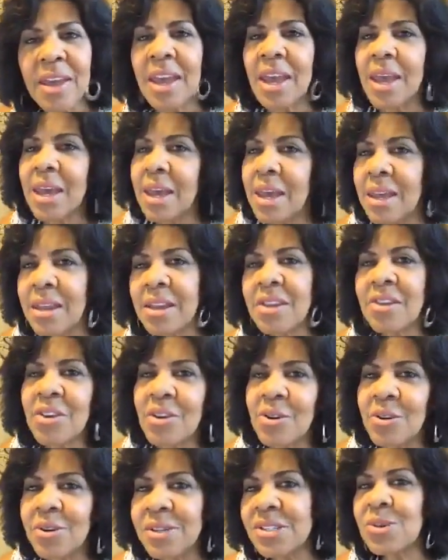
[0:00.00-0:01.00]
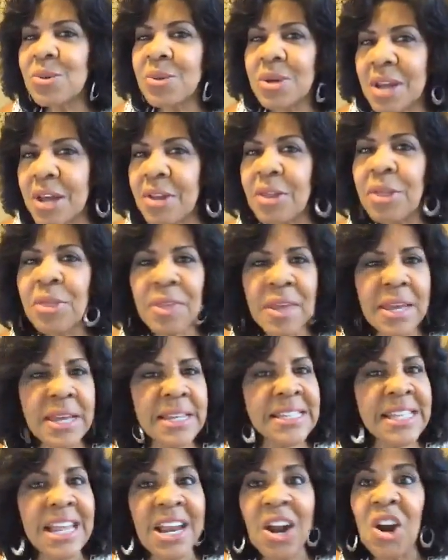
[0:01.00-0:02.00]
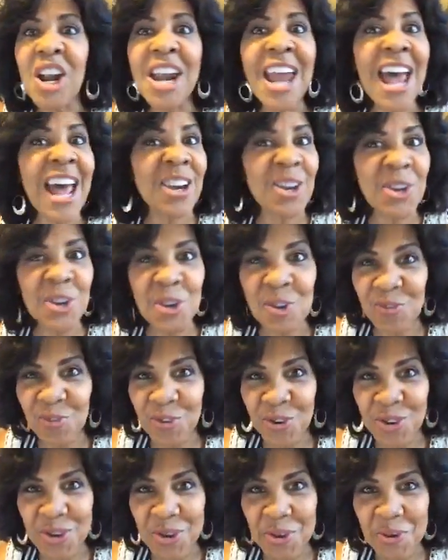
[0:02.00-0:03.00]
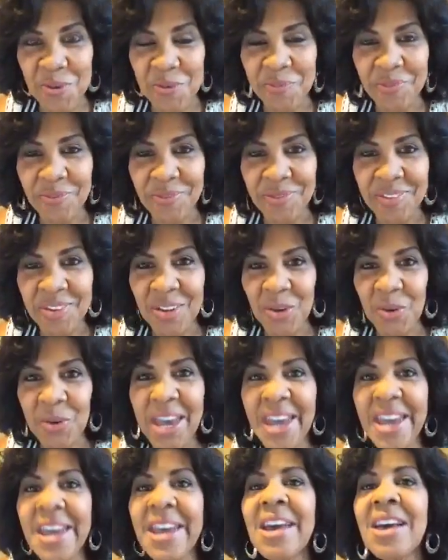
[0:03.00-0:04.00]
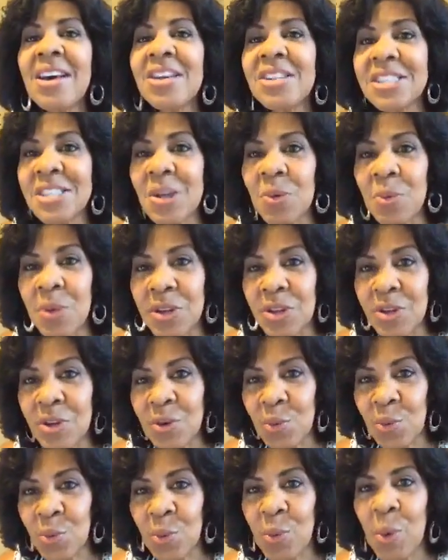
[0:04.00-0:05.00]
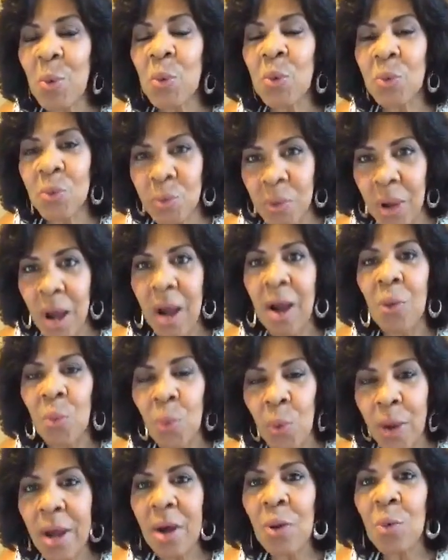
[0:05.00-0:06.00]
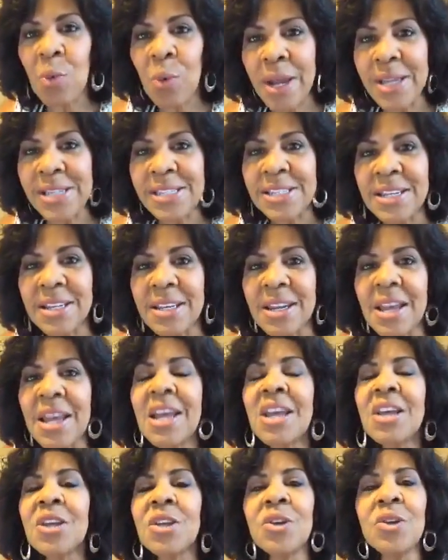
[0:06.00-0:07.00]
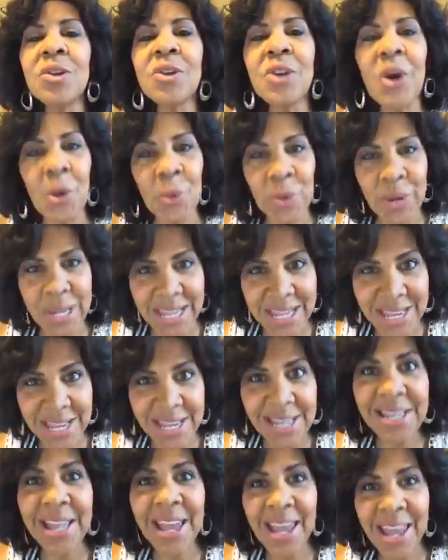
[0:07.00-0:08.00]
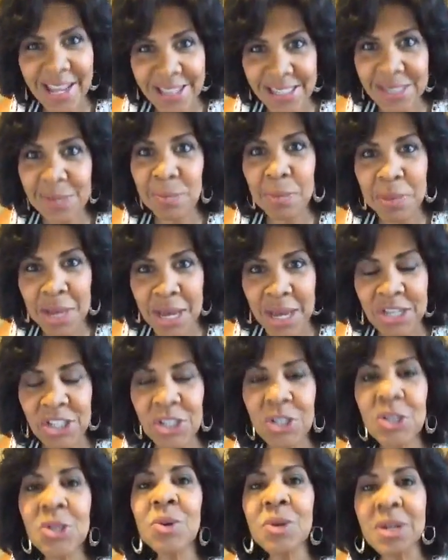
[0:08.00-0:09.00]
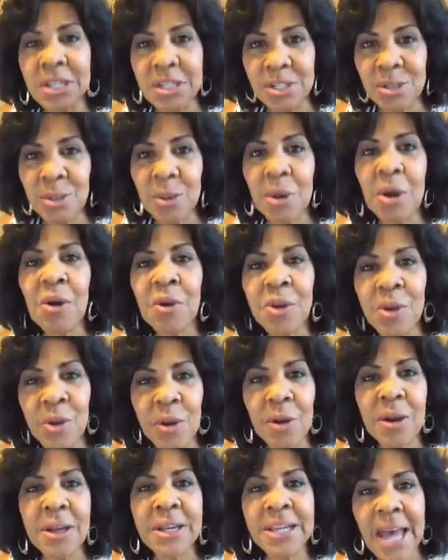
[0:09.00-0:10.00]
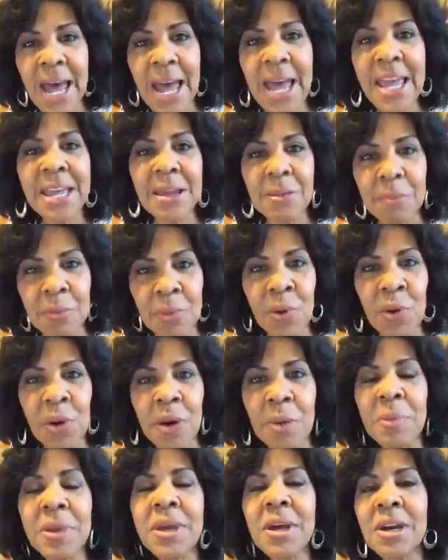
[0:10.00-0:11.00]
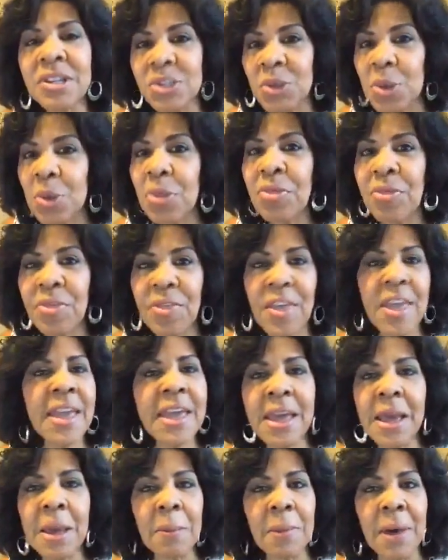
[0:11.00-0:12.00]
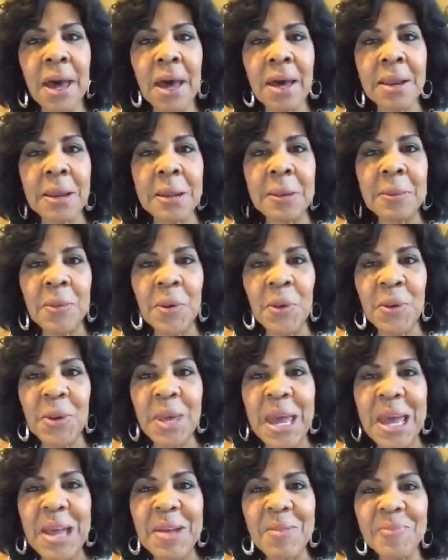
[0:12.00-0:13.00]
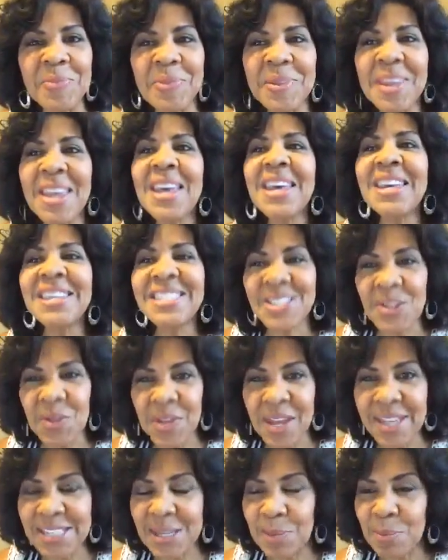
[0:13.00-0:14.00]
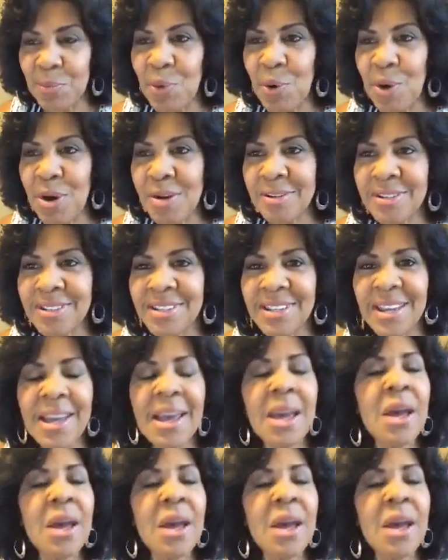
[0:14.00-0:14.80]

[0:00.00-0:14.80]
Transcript: And, it's doing other things that are not good for you. Okay? So when you are well rested, you don't eat as much. You control your diet more because you're thinking about it. Okay? So that's important.